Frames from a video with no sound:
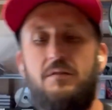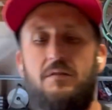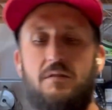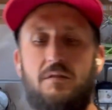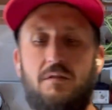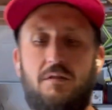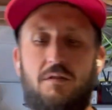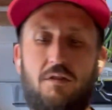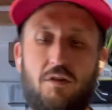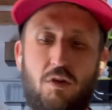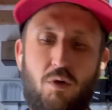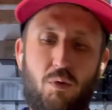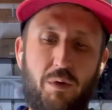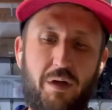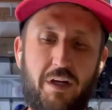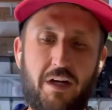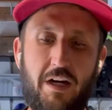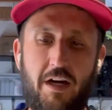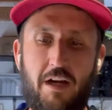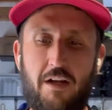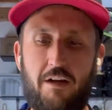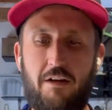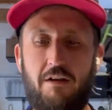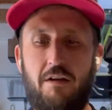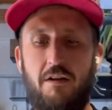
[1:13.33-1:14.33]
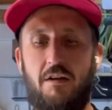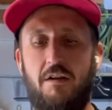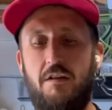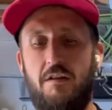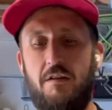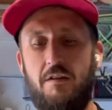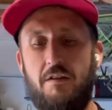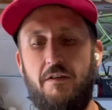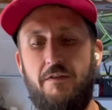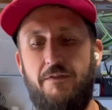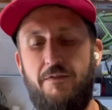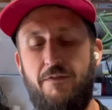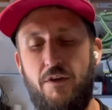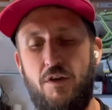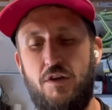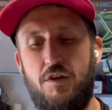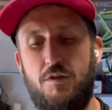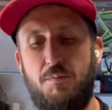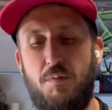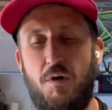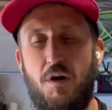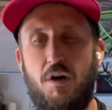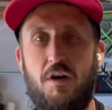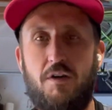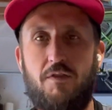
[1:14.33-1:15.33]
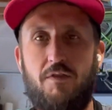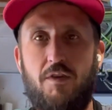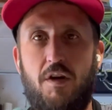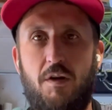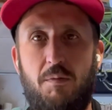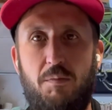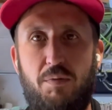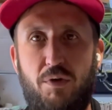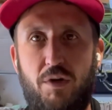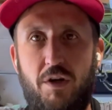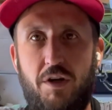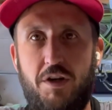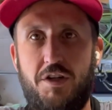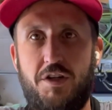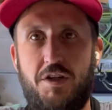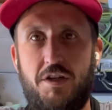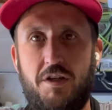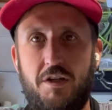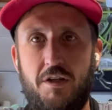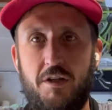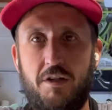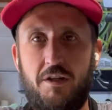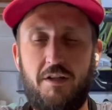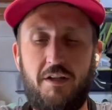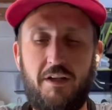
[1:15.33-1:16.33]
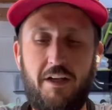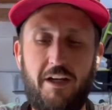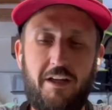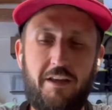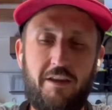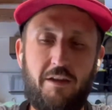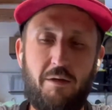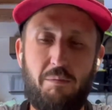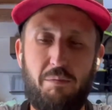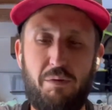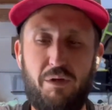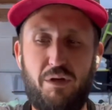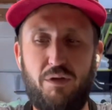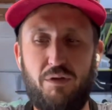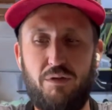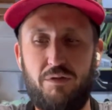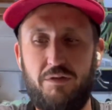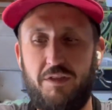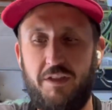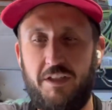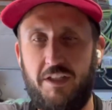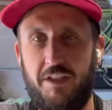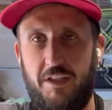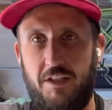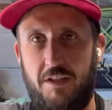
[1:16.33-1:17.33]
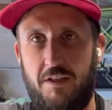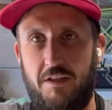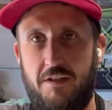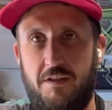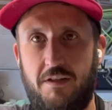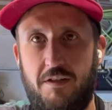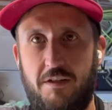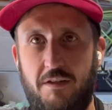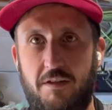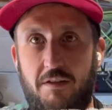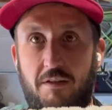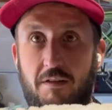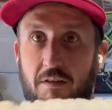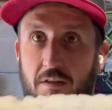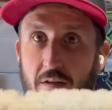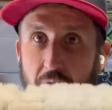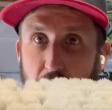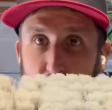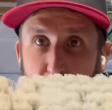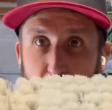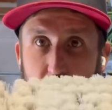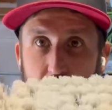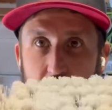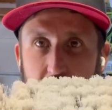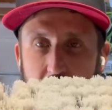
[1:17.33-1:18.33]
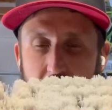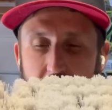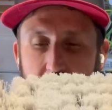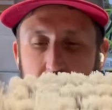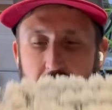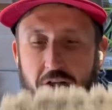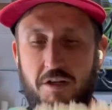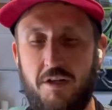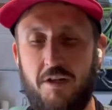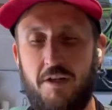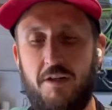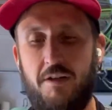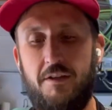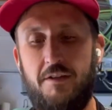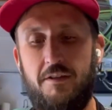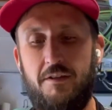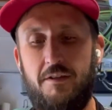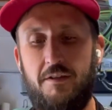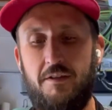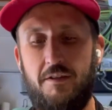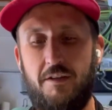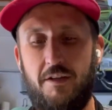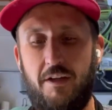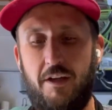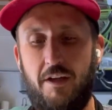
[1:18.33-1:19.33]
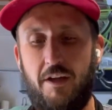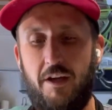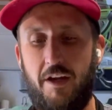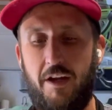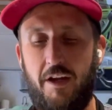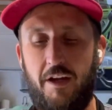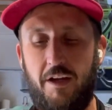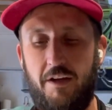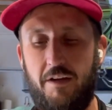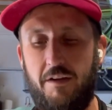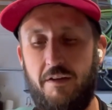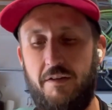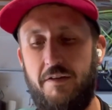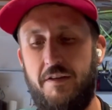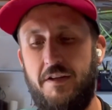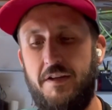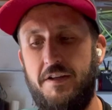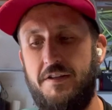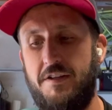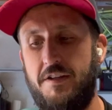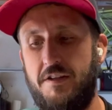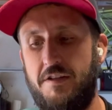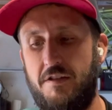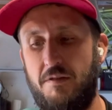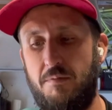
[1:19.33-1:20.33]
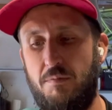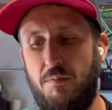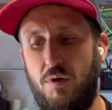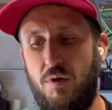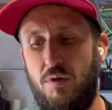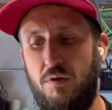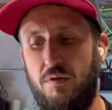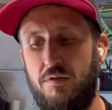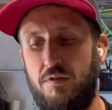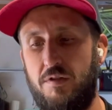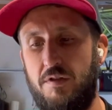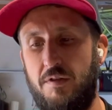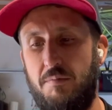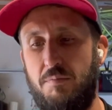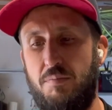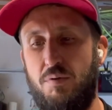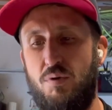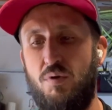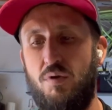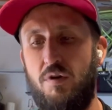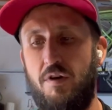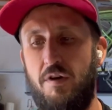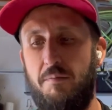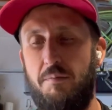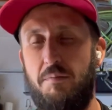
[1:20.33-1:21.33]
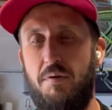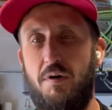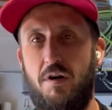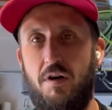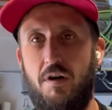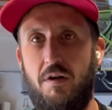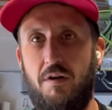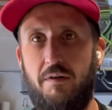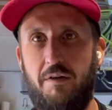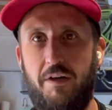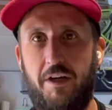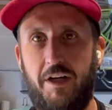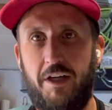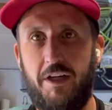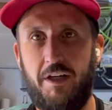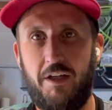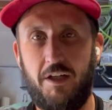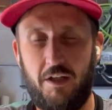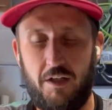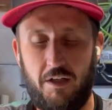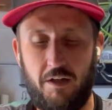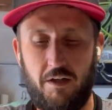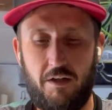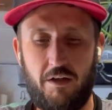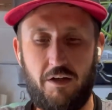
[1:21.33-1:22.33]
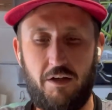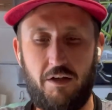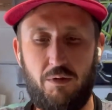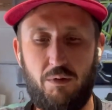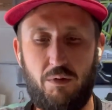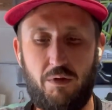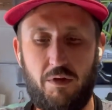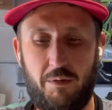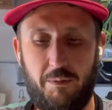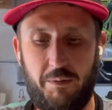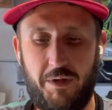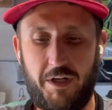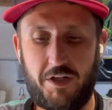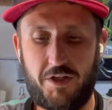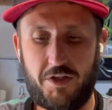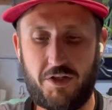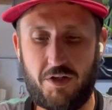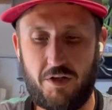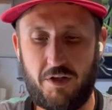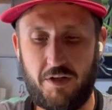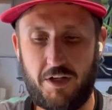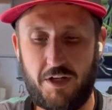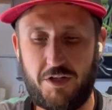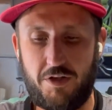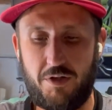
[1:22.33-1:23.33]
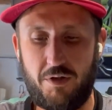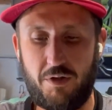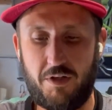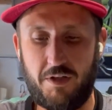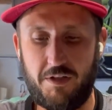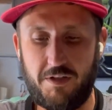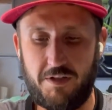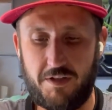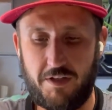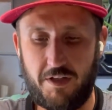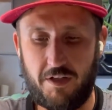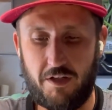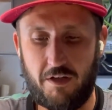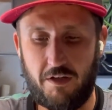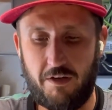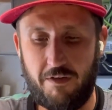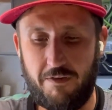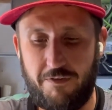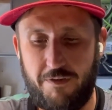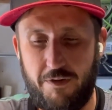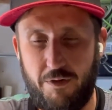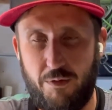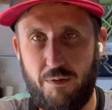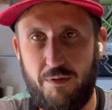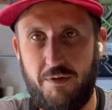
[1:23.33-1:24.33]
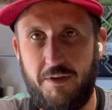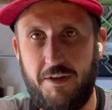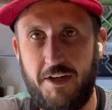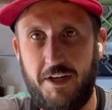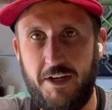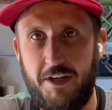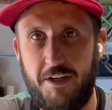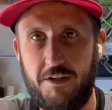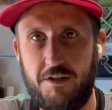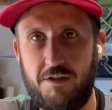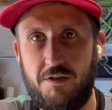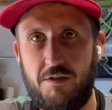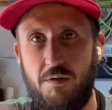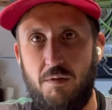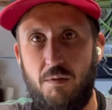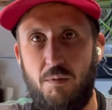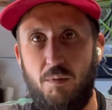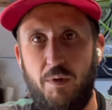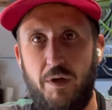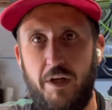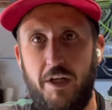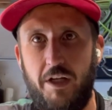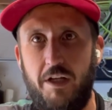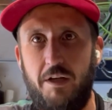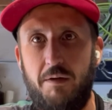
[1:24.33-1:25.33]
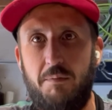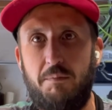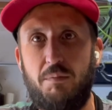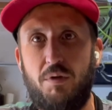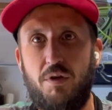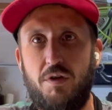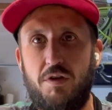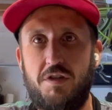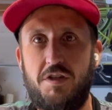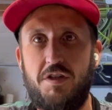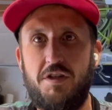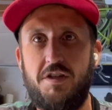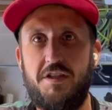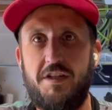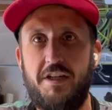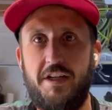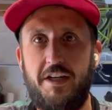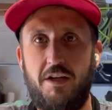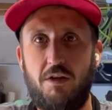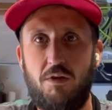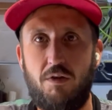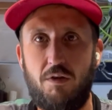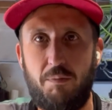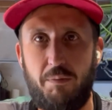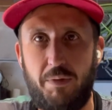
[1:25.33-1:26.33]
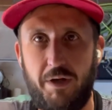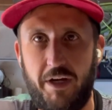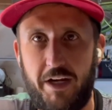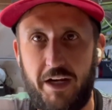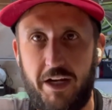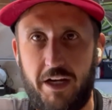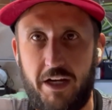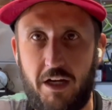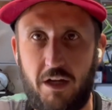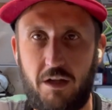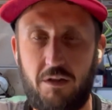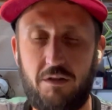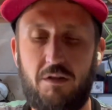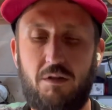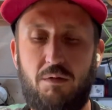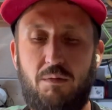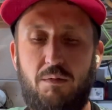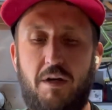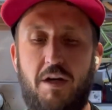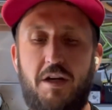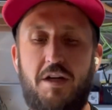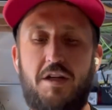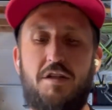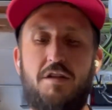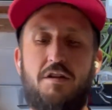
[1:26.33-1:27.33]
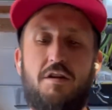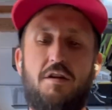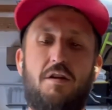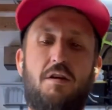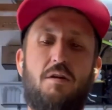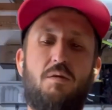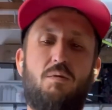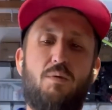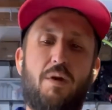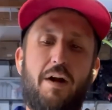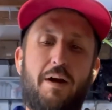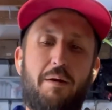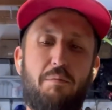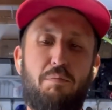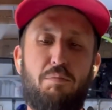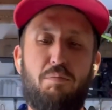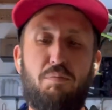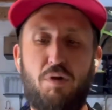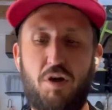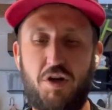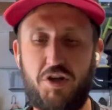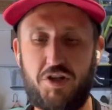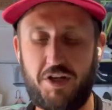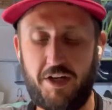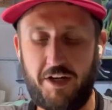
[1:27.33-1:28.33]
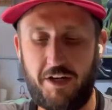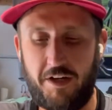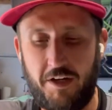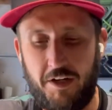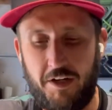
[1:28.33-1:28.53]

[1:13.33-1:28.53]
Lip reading: So we got the first part of our brush and the build is the brush. And this is the most important part, right? You want to make sure that you consider a few things when purchasing or picking out the right brush head.